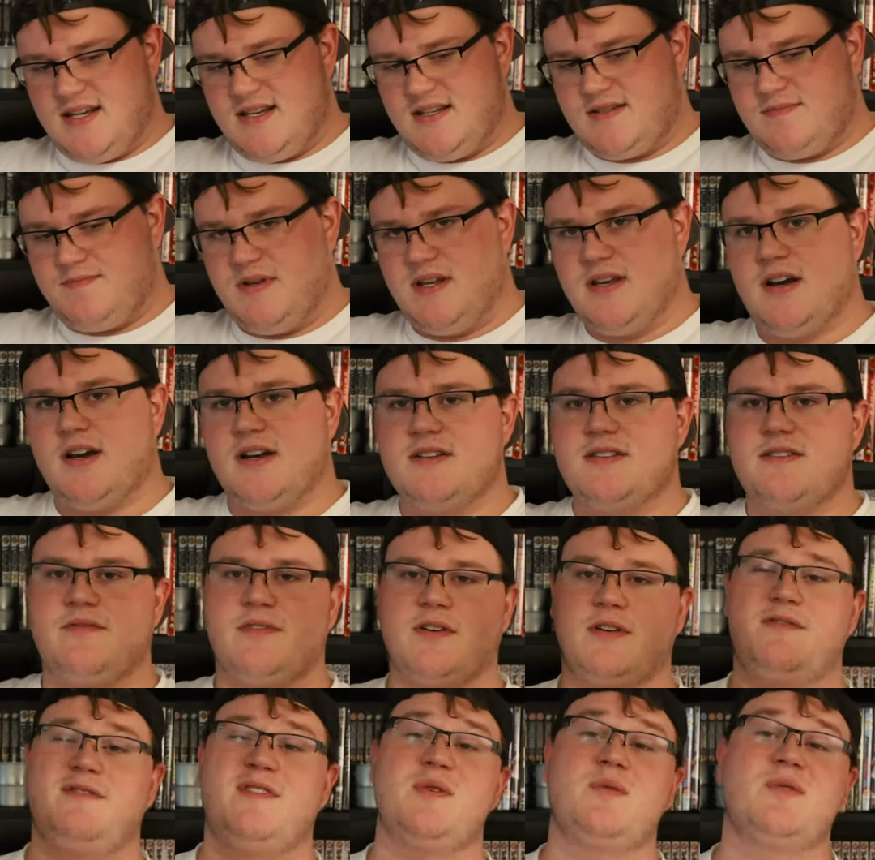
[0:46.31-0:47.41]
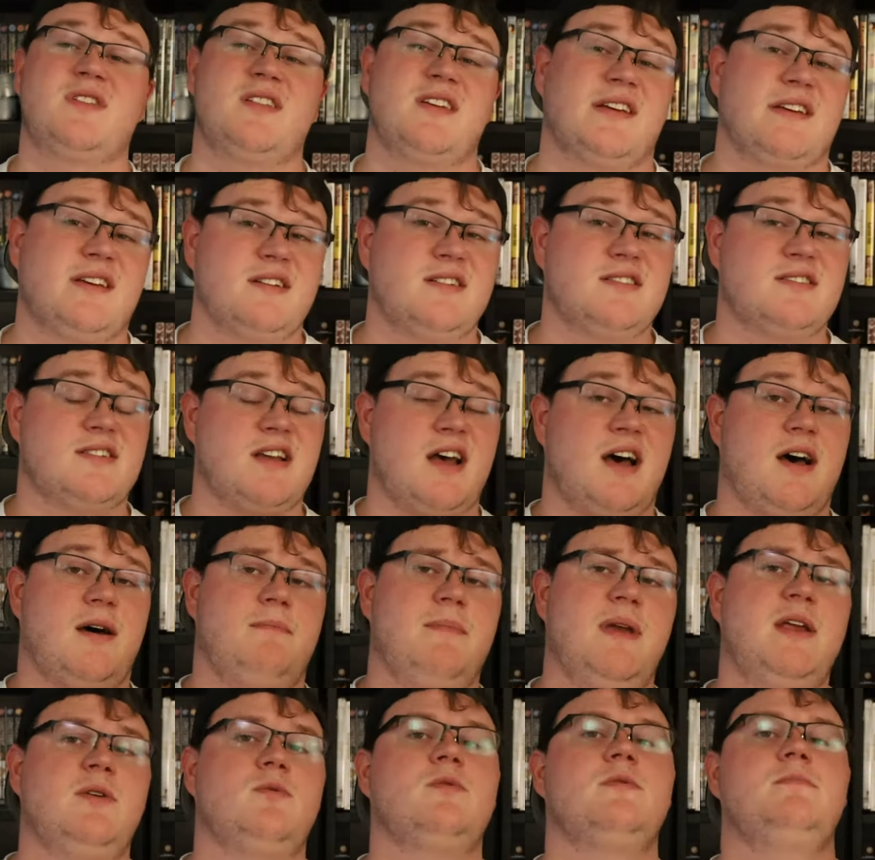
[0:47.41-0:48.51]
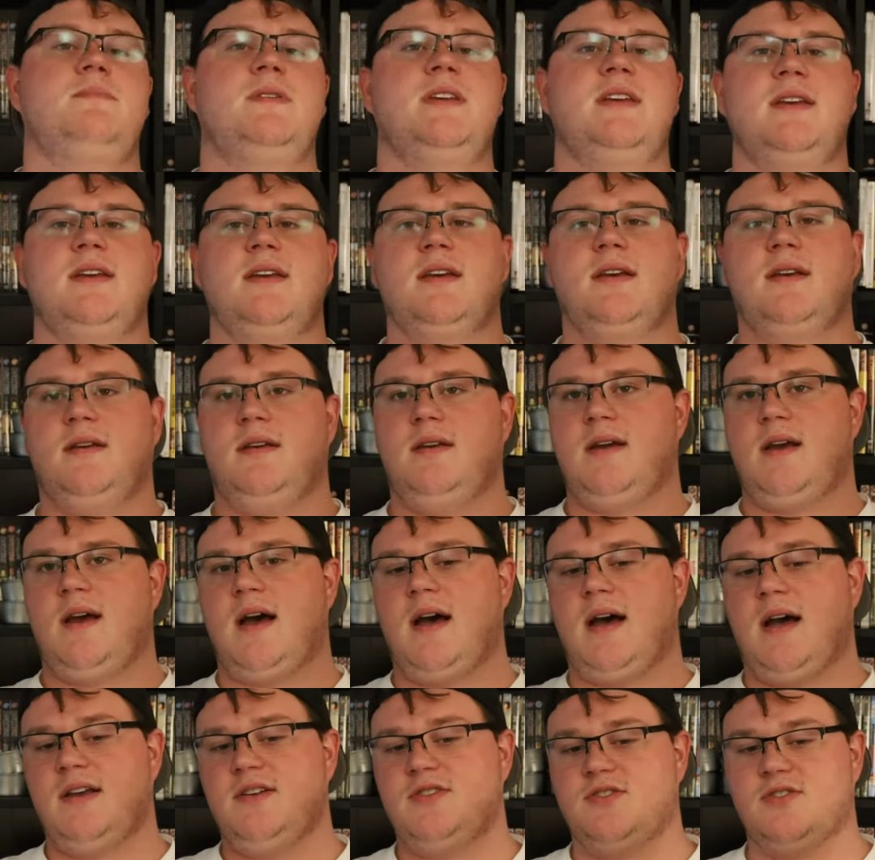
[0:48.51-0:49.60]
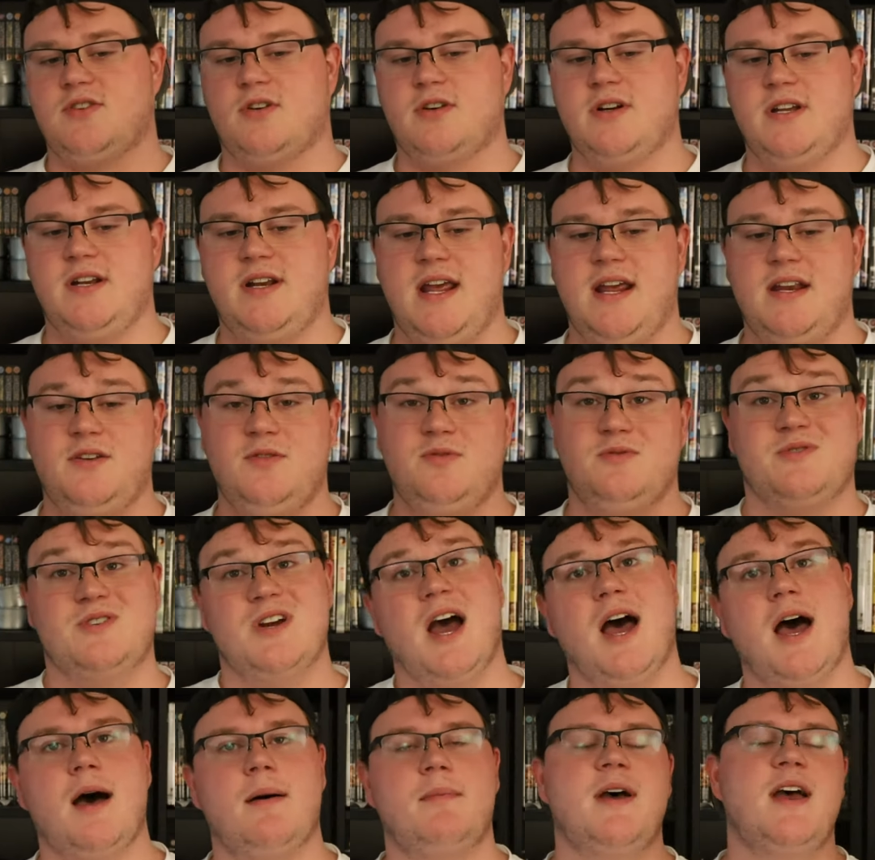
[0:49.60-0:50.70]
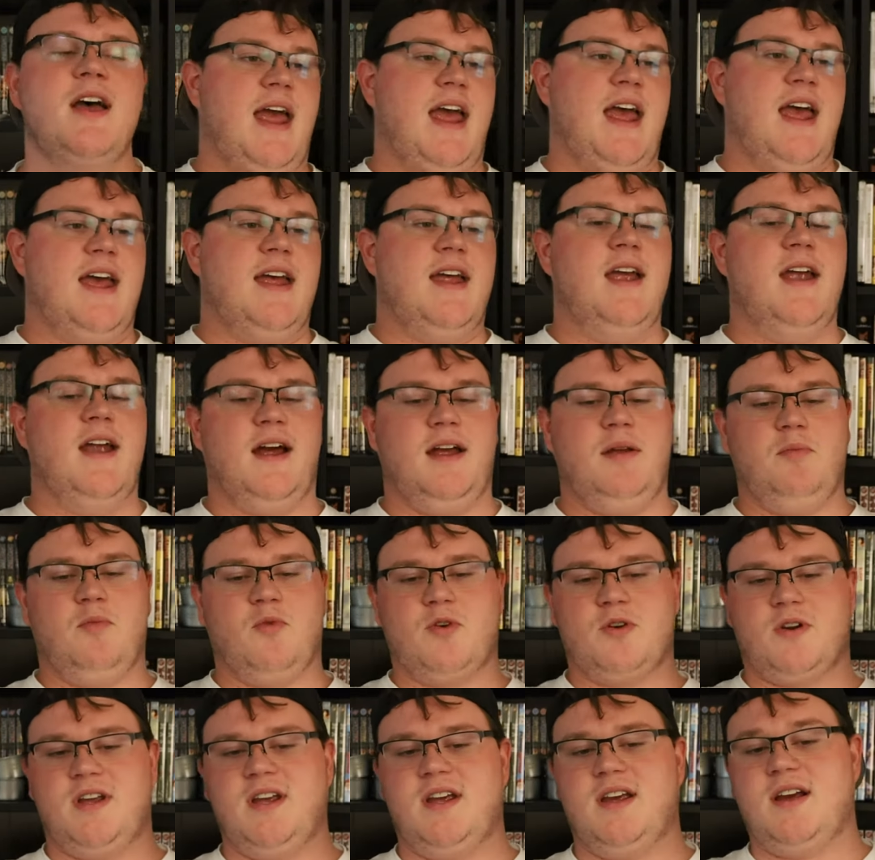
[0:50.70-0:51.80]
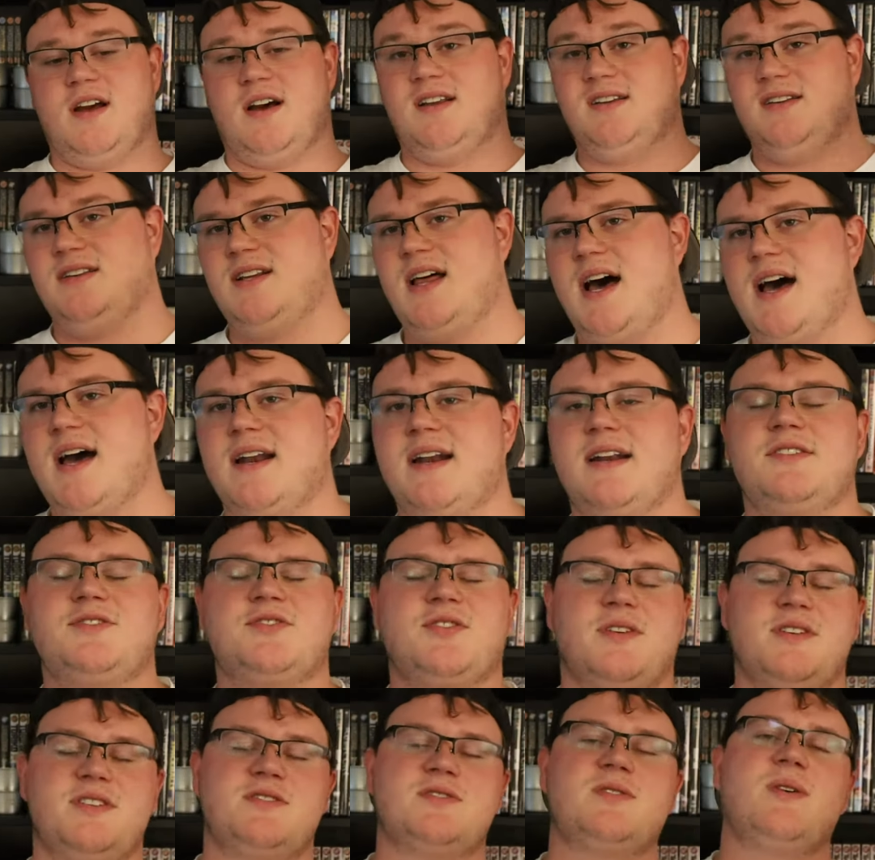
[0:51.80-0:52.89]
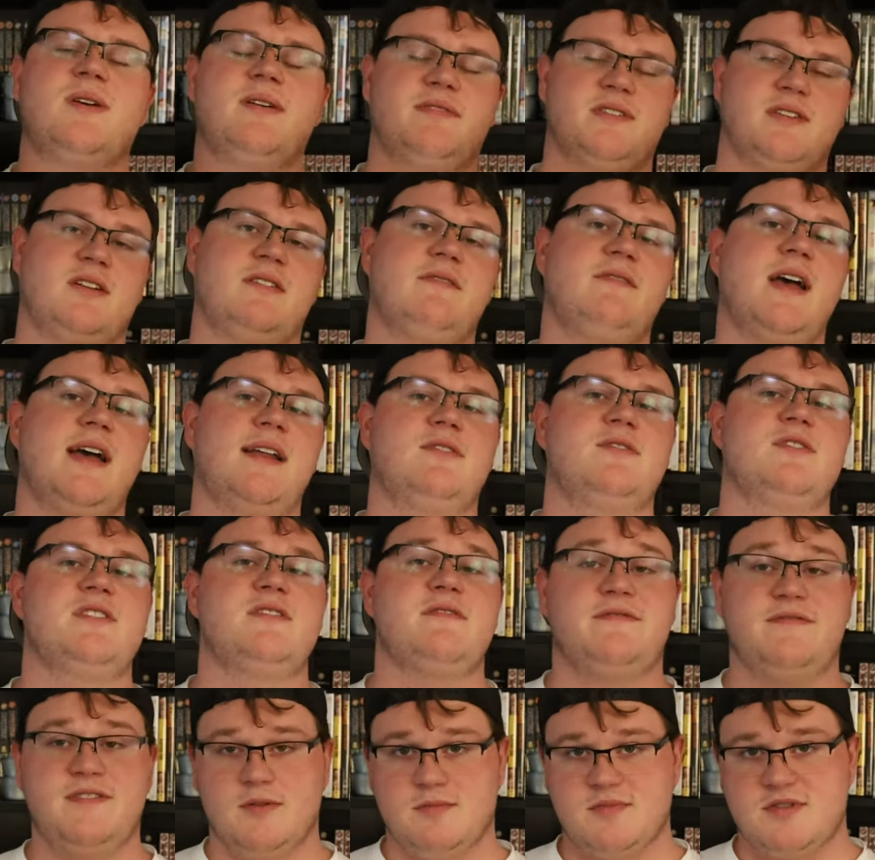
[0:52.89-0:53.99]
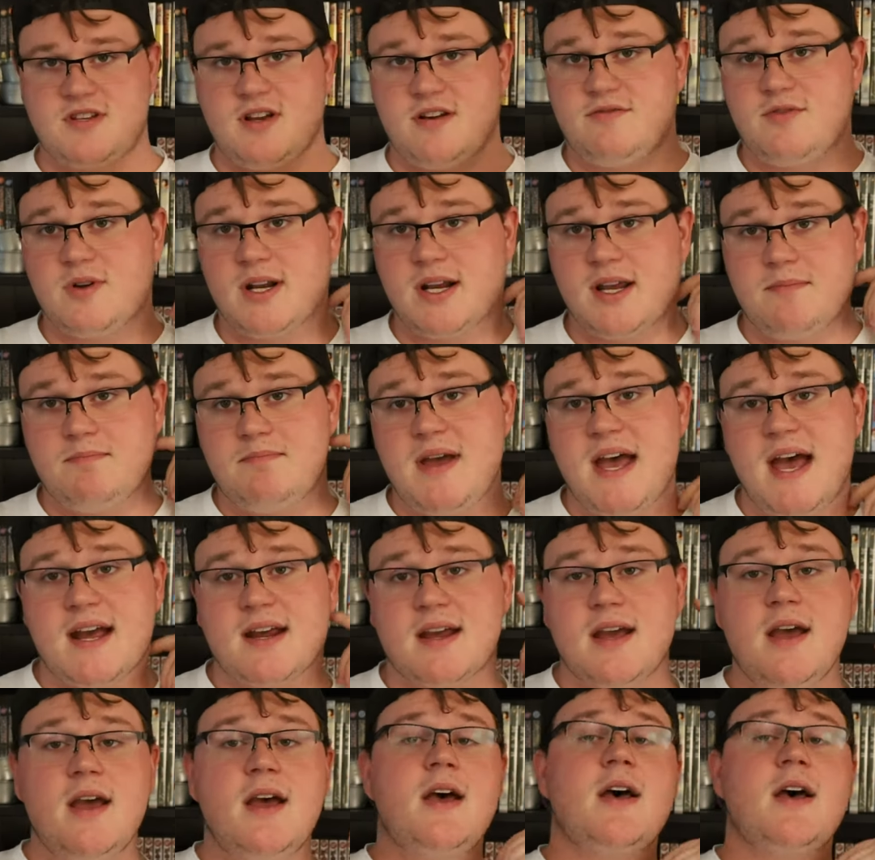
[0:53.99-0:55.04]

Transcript: is because of a few things. Main one being, I started a new job and I'm working a lot, and so I just don't have a ton of energy to film stuff when I get back.